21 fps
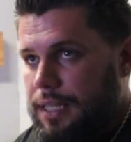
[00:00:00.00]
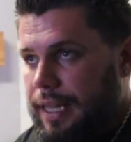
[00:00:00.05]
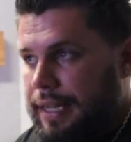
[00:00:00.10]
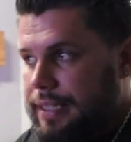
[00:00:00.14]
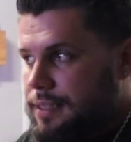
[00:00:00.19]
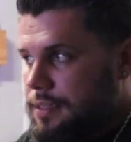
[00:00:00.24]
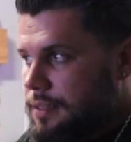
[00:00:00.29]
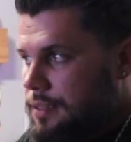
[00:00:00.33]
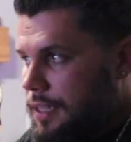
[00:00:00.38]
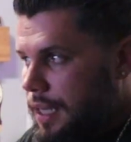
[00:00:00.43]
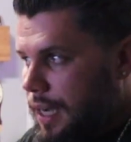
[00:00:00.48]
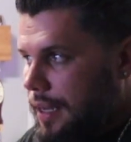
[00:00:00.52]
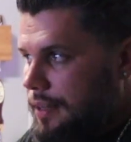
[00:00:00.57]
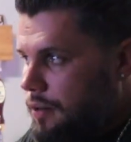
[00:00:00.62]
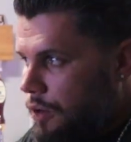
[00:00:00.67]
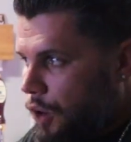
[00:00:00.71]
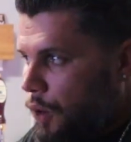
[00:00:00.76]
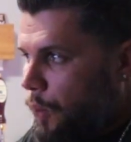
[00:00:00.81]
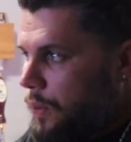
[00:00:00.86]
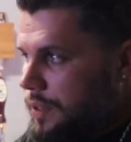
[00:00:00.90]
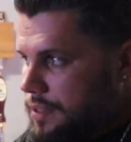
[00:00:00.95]
It's
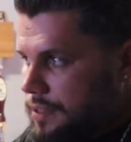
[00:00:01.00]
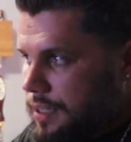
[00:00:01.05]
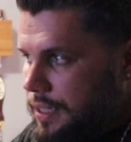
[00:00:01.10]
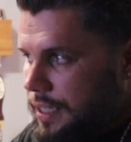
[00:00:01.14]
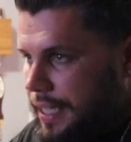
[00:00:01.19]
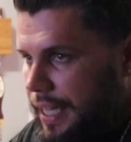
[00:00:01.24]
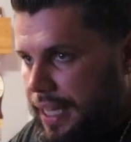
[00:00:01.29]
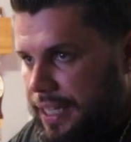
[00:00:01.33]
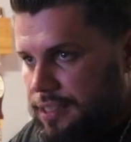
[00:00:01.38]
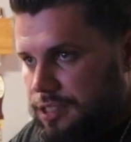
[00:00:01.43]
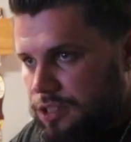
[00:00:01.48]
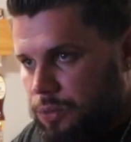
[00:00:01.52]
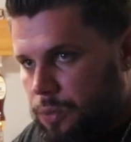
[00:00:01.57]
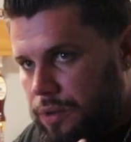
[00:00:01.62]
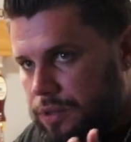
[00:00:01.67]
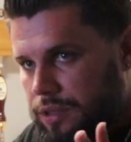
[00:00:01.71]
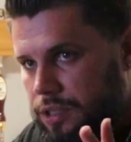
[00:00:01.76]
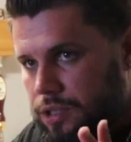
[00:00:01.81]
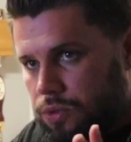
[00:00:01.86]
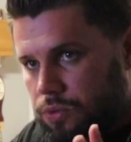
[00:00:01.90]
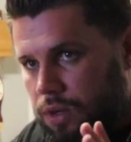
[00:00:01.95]
not always the case
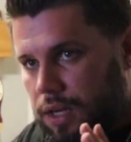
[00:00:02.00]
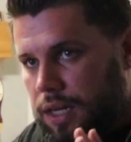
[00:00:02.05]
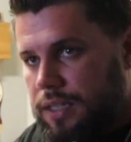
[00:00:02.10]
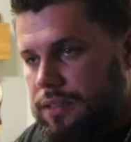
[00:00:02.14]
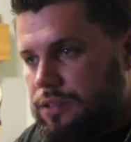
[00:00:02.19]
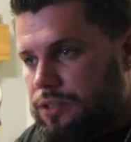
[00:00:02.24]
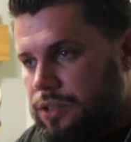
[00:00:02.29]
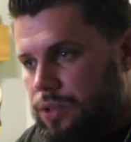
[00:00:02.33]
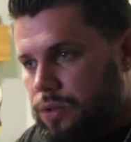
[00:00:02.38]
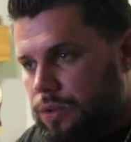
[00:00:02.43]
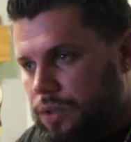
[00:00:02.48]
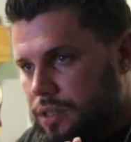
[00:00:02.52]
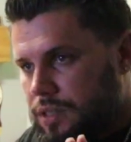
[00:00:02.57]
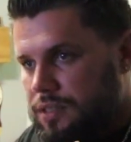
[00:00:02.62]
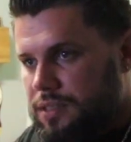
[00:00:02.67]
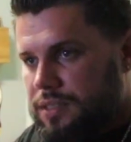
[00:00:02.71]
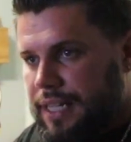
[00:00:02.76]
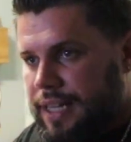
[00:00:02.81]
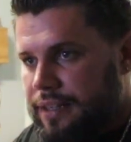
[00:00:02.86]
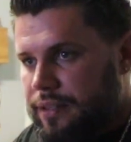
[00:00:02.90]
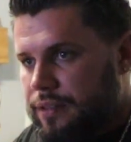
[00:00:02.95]
where the garage door is
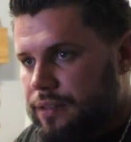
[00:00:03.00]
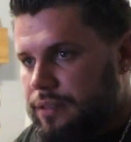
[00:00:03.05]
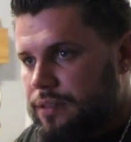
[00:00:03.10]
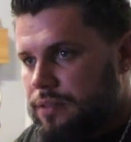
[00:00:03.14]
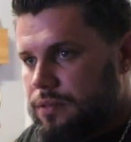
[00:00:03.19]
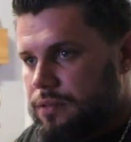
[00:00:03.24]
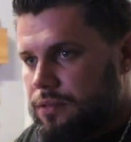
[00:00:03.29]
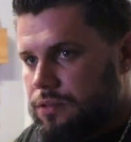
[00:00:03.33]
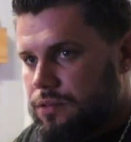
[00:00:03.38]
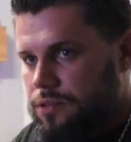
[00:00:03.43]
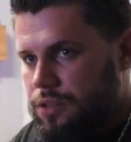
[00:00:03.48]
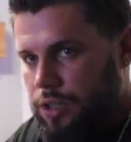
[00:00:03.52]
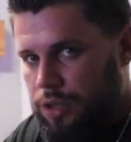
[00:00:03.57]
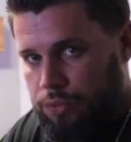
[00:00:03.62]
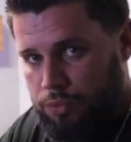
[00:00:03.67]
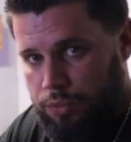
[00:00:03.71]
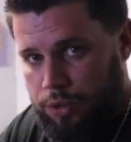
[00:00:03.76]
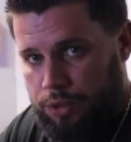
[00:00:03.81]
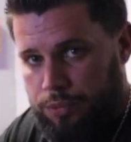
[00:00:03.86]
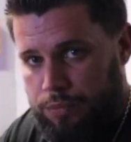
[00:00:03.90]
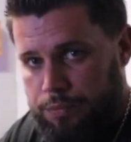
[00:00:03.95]
centered to the
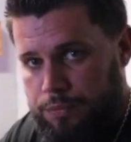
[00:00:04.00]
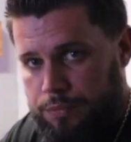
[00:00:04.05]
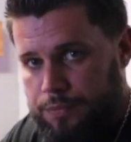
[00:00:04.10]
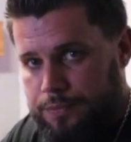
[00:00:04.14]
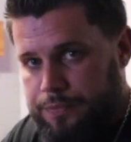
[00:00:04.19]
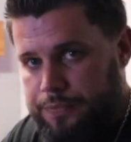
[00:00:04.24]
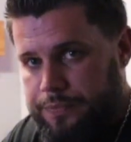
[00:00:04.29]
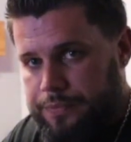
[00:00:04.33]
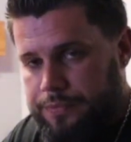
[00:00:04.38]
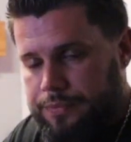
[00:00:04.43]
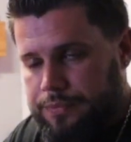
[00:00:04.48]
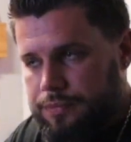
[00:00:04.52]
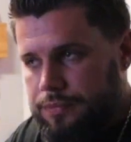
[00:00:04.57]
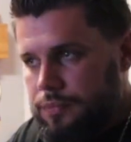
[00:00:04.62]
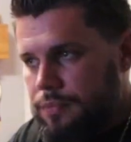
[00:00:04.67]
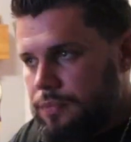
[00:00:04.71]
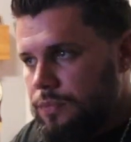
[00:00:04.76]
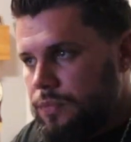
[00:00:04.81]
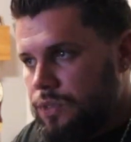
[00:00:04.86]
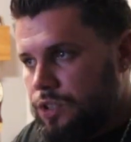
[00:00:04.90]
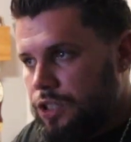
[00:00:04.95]
room.
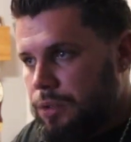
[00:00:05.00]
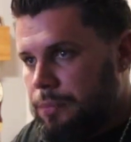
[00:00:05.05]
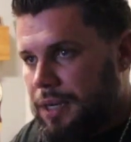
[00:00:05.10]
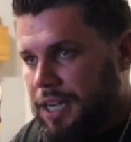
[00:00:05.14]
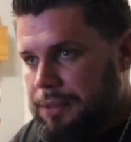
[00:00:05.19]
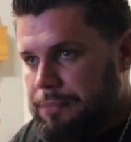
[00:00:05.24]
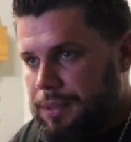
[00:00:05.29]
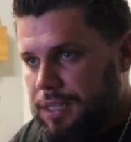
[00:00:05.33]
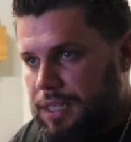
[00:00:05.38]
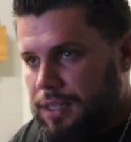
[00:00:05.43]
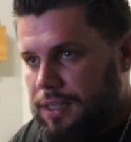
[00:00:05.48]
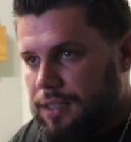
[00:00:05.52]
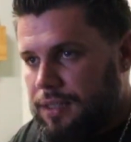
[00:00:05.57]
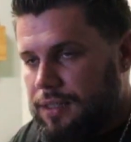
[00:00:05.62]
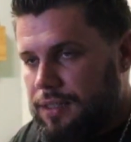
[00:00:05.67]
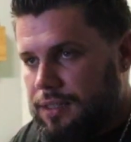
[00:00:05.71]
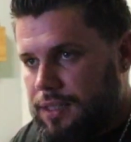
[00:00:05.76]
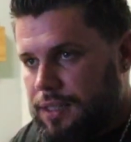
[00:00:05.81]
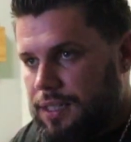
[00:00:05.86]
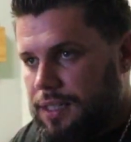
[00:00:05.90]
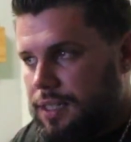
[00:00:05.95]
You might be
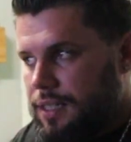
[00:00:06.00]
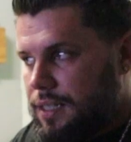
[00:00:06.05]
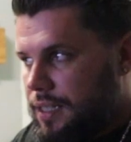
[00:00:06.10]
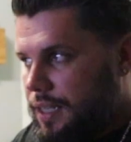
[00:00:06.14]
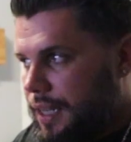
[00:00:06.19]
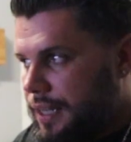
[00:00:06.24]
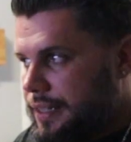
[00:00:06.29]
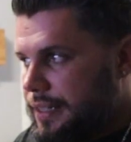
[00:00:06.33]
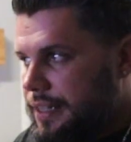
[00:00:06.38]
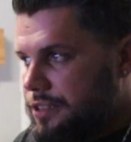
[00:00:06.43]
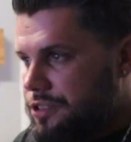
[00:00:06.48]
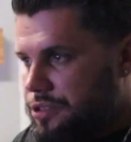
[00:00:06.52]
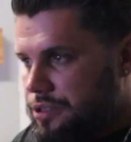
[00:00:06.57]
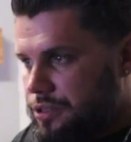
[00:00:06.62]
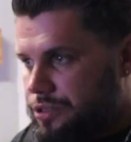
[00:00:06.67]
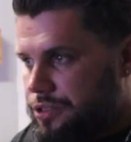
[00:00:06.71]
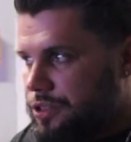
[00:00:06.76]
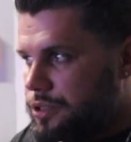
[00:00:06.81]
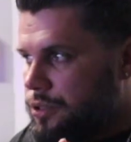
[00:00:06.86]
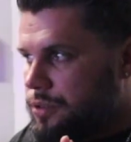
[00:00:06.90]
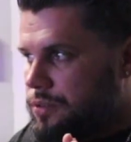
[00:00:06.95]
an inch
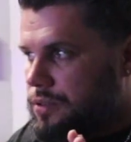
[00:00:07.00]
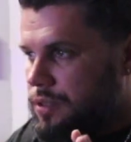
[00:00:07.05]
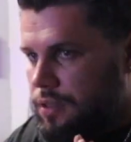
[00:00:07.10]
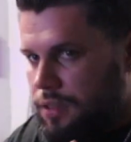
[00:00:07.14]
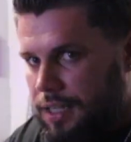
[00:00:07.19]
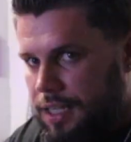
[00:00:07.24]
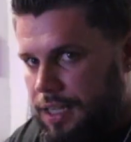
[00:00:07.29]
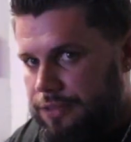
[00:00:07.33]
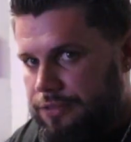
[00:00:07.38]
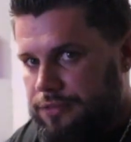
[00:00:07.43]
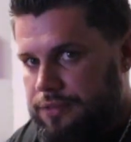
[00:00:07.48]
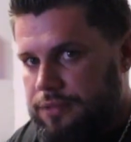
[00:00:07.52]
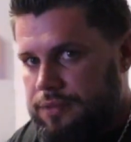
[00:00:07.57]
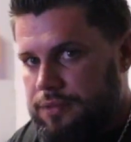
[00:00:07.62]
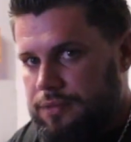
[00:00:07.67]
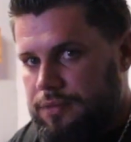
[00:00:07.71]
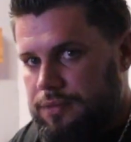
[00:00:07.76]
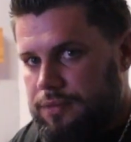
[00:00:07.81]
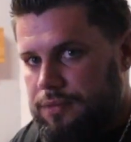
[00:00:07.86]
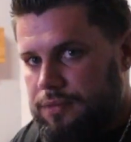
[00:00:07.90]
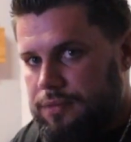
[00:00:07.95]
or two to the left,
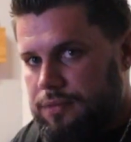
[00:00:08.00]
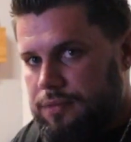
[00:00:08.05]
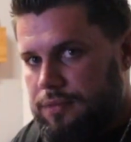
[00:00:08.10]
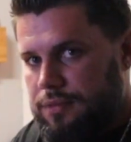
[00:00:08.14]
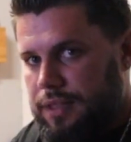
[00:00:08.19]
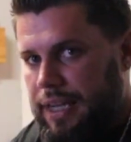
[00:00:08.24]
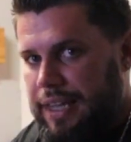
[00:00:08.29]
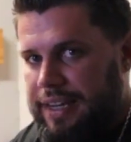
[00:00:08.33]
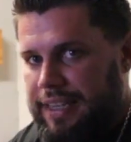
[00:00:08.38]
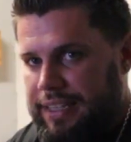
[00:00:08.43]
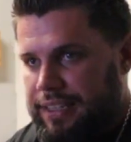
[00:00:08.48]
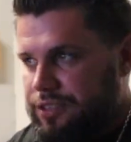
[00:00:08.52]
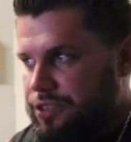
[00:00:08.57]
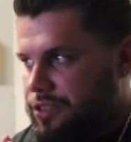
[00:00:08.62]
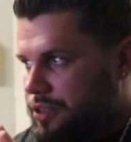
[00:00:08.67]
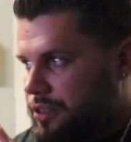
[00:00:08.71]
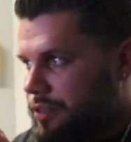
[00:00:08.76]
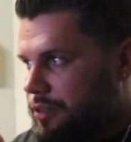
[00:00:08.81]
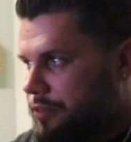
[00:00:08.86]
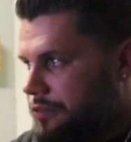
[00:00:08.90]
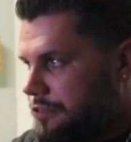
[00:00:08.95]
an
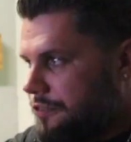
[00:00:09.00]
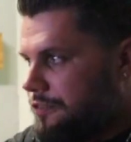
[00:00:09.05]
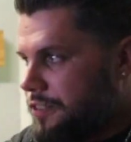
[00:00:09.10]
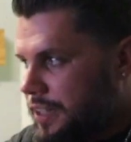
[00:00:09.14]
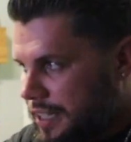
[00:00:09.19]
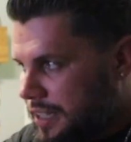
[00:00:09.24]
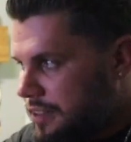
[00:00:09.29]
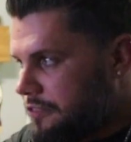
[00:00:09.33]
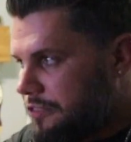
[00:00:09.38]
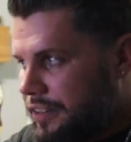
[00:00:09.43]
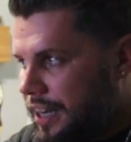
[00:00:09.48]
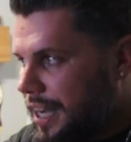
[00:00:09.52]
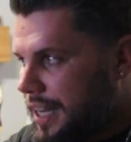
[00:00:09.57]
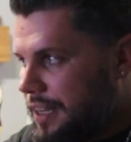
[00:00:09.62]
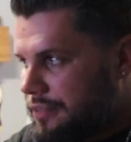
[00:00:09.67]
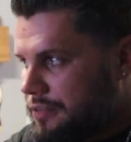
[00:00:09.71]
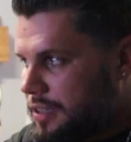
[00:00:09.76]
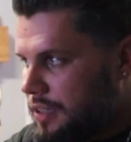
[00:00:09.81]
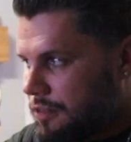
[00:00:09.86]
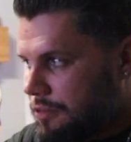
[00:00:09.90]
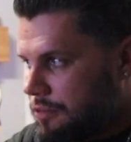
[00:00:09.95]
inch or fucking
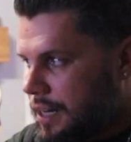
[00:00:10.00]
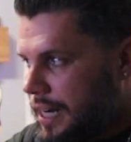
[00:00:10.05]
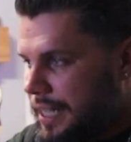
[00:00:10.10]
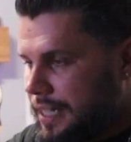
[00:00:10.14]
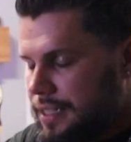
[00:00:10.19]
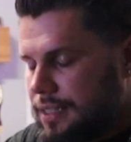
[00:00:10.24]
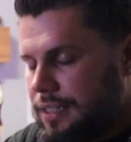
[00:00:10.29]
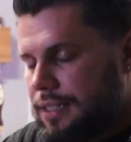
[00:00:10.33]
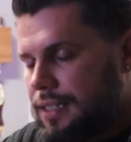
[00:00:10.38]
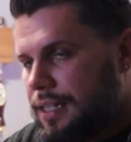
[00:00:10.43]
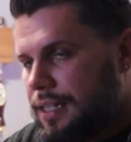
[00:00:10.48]
5 to the right.